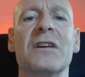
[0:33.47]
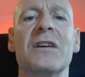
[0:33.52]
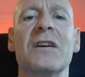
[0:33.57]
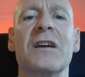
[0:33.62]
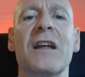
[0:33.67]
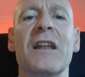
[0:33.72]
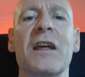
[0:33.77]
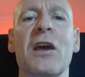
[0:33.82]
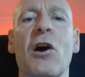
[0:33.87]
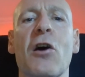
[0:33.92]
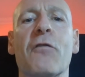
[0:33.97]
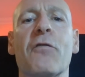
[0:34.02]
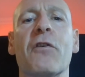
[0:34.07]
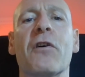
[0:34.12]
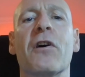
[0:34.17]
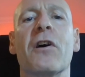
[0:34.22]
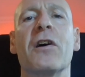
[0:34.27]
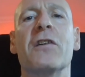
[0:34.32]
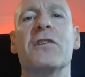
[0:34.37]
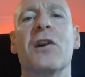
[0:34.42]
and they
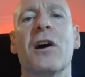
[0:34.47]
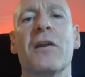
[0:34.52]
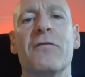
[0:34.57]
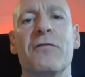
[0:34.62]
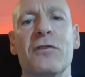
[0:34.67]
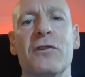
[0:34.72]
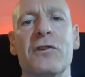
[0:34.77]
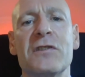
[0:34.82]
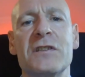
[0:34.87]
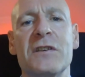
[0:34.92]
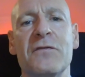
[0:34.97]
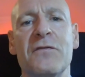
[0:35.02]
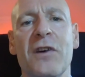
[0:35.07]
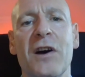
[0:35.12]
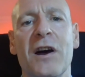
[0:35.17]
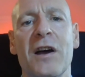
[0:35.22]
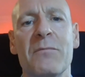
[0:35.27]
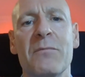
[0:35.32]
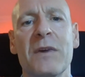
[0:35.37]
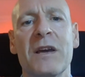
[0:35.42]
offer a
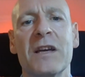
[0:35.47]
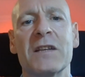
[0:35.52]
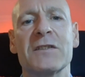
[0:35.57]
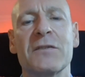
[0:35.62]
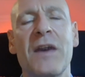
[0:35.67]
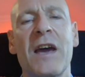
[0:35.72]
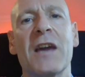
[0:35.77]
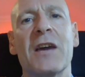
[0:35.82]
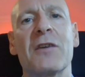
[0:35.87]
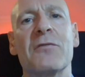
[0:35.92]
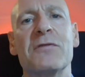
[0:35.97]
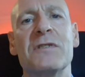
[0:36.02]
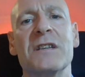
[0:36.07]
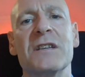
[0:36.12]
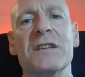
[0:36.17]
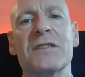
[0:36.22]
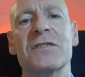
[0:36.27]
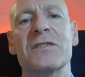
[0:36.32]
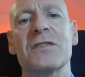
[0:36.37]
diversified mix of equities